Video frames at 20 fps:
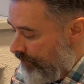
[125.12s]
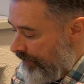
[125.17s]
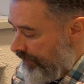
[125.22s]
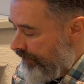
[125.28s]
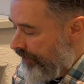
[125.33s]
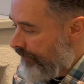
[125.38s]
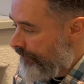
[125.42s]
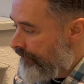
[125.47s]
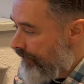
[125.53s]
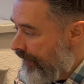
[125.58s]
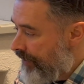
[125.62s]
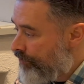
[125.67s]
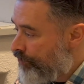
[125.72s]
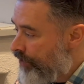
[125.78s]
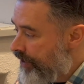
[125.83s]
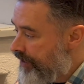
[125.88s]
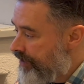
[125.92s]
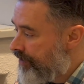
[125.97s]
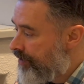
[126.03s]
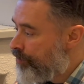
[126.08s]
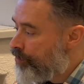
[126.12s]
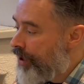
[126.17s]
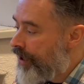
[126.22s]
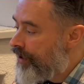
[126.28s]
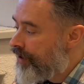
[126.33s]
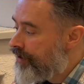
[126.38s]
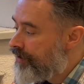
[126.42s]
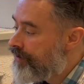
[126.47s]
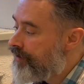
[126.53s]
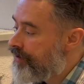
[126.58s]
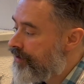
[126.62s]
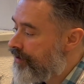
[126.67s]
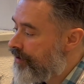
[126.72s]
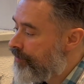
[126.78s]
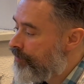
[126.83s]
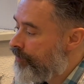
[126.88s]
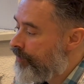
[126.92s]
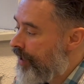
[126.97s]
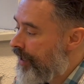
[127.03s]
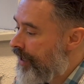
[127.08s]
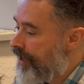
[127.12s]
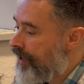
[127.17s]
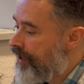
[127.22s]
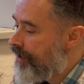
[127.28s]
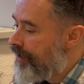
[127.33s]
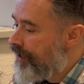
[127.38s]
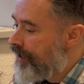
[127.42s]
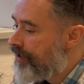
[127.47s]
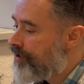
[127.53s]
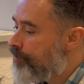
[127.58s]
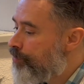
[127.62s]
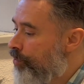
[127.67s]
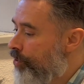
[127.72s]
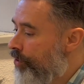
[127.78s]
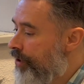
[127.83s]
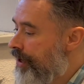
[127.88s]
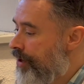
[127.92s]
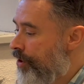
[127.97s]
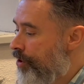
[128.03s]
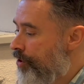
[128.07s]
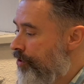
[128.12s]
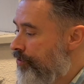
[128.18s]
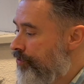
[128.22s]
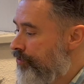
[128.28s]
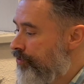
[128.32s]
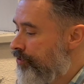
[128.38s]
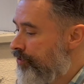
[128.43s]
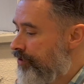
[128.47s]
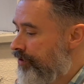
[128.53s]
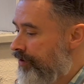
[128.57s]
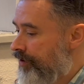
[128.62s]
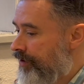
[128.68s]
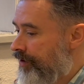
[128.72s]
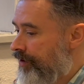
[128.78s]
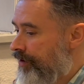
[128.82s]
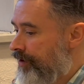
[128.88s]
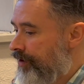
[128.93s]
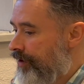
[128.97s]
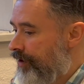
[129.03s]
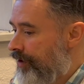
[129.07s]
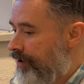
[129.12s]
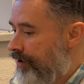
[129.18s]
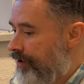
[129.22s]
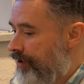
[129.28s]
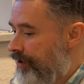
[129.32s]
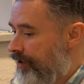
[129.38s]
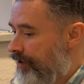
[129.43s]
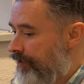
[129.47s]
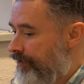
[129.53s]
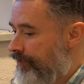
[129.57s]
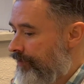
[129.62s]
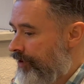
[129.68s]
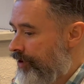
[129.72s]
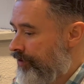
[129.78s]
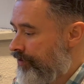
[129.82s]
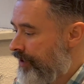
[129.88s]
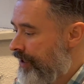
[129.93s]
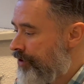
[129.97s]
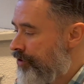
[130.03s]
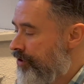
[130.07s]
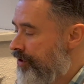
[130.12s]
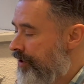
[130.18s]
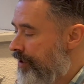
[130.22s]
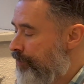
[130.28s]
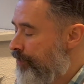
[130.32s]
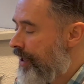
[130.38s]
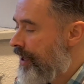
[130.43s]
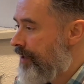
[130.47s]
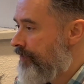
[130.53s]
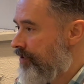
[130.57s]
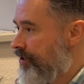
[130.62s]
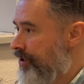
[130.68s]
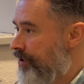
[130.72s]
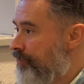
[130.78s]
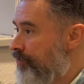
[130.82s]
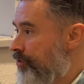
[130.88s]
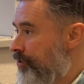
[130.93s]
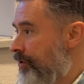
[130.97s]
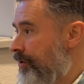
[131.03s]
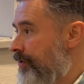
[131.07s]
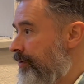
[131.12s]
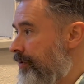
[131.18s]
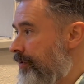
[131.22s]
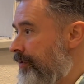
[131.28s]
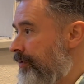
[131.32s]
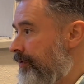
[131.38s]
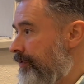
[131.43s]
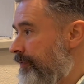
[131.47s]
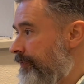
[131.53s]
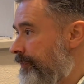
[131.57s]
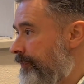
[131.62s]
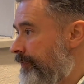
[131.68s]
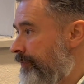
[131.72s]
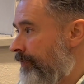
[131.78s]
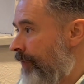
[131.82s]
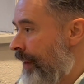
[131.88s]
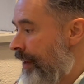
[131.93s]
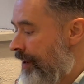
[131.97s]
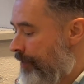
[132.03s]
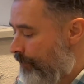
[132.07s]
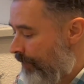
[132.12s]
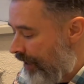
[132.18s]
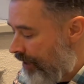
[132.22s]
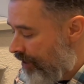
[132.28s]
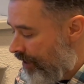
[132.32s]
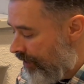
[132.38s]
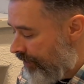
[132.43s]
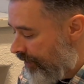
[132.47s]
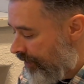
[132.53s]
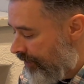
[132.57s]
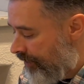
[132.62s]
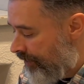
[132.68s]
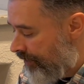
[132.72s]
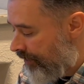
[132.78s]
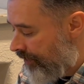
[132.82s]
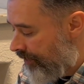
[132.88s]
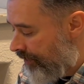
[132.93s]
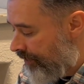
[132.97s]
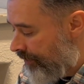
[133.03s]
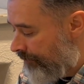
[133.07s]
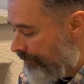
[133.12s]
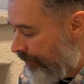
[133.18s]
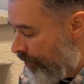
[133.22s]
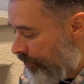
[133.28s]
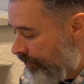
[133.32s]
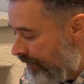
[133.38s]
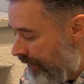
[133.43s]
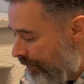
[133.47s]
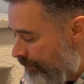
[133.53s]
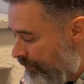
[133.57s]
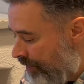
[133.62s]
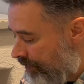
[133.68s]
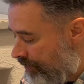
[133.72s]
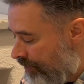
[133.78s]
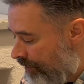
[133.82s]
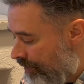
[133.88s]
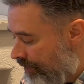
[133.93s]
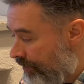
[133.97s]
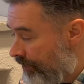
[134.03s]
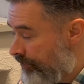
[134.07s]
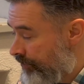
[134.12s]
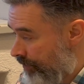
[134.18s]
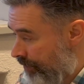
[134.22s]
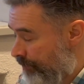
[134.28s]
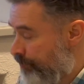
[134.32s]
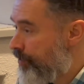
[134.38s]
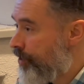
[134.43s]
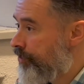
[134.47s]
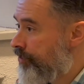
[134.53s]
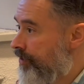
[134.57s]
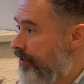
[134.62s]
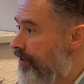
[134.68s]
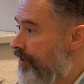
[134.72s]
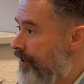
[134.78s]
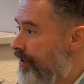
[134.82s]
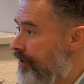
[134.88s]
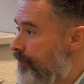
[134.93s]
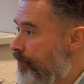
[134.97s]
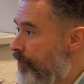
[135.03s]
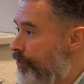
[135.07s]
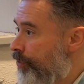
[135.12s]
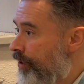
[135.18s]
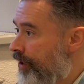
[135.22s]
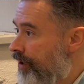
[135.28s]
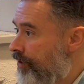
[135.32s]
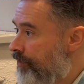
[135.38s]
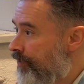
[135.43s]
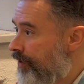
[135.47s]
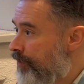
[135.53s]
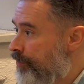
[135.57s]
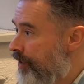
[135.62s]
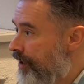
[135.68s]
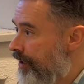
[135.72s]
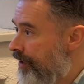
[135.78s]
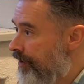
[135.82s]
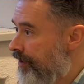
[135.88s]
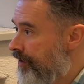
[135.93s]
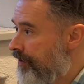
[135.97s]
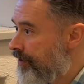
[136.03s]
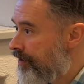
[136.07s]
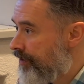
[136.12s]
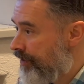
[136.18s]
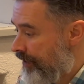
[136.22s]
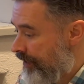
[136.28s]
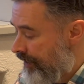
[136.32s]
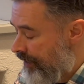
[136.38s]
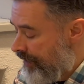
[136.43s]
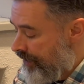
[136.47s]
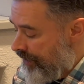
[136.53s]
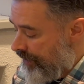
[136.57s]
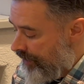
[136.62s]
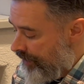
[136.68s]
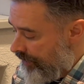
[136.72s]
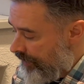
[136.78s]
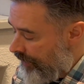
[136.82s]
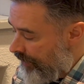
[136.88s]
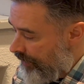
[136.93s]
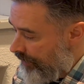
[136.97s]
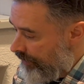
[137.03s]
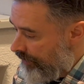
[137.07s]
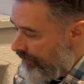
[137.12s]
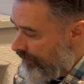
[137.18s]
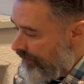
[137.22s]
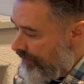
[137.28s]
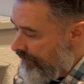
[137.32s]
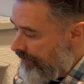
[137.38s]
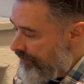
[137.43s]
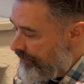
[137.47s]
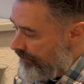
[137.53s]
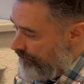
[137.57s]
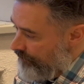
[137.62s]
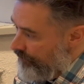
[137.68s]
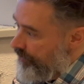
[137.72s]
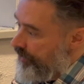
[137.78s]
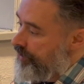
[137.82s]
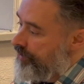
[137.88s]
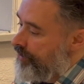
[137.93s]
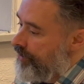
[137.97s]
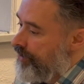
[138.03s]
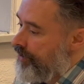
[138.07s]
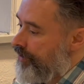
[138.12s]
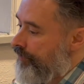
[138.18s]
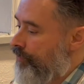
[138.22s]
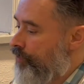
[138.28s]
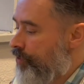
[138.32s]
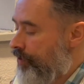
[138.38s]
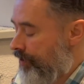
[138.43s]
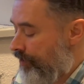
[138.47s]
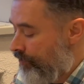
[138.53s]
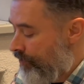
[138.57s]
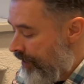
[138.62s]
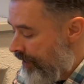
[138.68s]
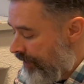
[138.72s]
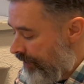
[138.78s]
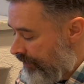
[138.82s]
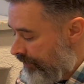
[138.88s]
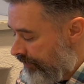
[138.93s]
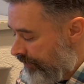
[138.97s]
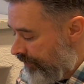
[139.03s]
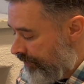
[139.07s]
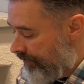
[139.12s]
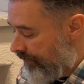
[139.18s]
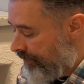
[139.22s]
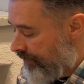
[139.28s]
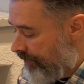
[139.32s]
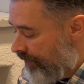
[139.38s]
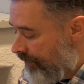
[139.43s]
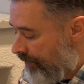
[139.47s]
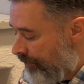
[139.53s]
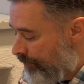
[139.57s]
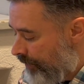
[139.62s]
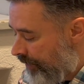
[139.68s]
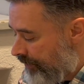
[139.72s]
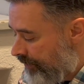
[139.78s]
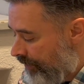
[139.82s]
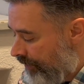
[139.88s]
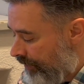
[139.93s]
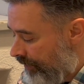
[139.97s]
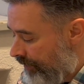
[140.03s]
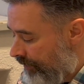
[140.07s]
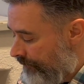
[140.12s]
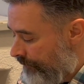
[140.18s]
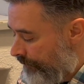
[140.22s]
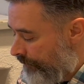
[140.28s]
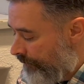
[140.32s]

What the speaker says: They find ways to break the system and exploit those interesting behaviors that result. My colleague Oded Bentall is a composer, and he's been working with me on this research for a while, since I started, basically.